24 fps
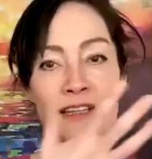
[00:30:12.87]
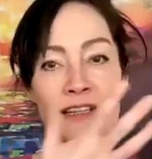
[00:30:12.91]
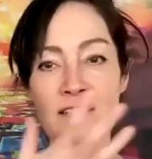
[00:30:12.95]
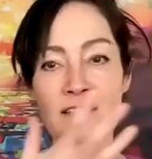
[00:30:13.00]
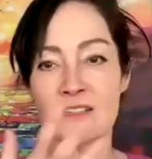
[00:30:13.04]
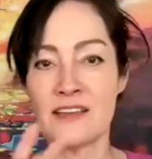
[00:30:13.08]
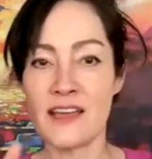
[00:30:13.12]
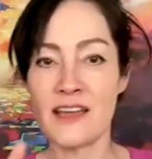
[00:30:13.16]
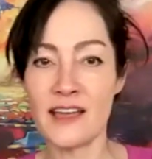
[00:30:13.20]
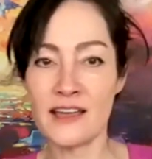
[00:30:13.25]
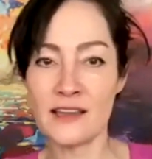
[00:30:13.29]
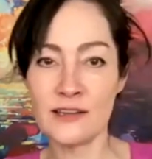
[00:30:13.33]

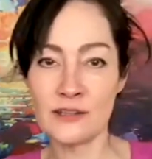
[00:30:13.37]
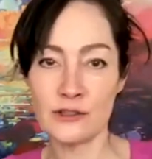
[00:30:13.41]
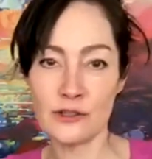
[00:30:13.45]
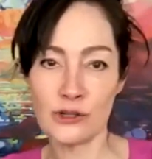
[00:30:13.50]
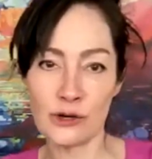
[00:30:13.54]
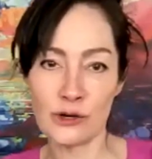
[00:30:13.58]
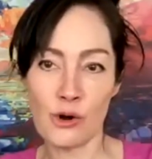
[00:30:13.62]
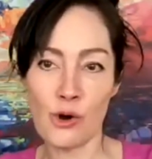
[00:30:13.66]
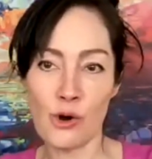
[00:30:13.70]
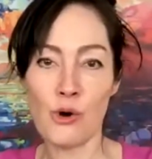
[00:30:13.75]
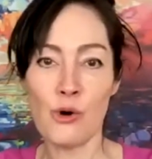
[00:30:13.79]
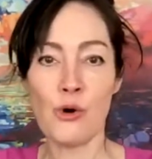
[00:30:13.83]
get your
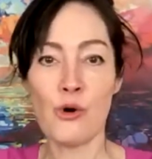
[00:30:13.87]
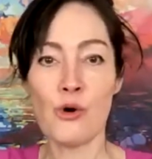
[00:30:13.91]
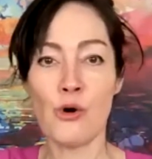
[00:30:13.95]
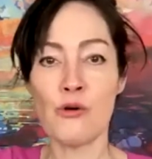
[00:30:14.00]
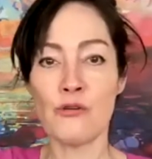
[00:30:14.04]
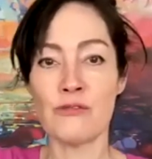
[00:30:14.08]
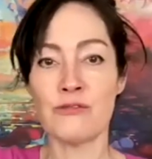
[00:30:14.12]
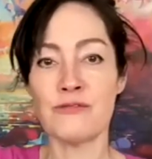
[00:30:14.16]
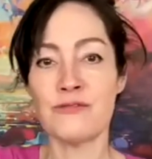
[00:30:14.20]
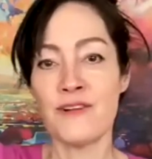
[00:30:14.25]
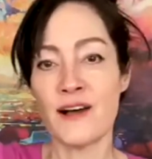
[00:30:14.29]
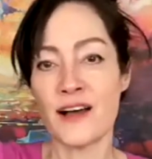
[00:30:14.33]
whole
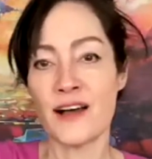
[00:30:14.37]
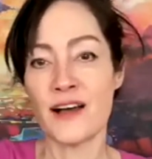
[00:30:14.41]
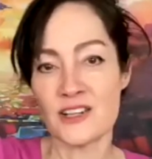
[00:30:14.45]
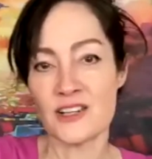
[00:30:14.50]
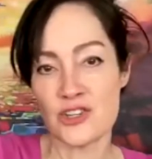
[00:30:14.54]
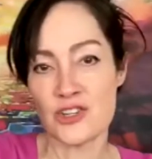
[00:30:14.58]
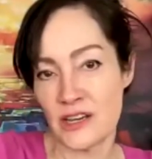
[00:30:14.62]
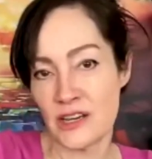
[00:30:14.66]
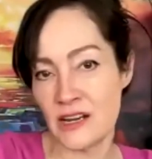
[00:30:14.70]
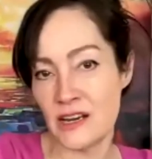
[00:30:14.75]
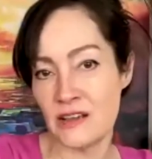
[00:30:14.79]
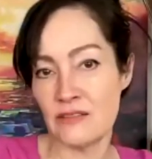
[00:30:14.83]
fascia,
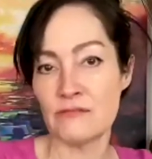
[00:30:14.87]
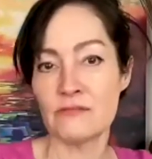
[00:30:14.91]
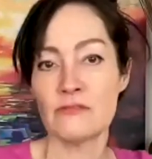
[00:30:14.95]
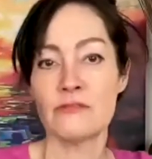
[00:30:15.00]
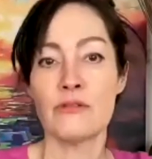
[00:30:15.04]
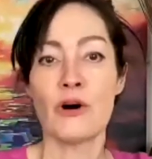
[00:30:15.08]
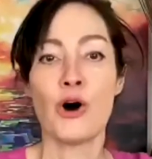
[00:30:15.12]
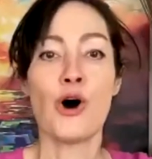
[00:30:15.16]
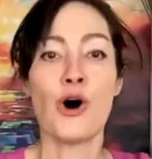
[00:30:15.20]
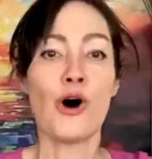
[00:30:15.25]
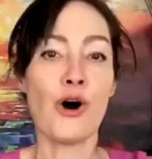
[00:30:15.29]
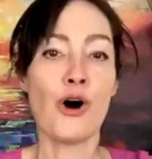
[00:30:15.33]
get
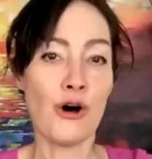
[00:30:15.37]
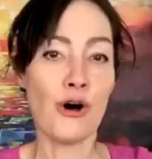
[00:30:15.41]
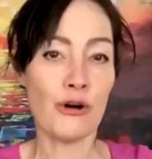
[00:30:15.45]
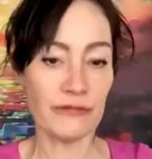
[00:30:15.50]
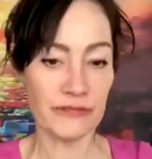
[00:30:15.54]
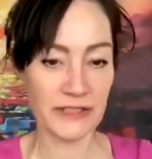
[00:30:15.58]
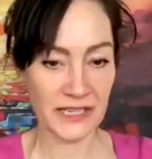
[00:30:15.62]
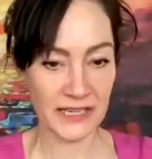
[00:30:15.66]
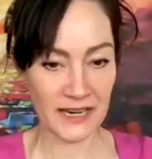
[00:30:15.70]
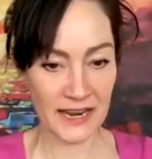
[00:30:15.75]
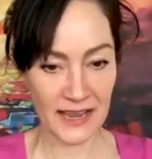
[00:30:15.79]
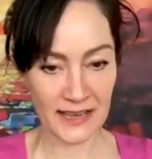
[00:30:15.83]
involved
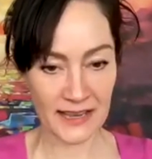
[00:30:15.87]
in it.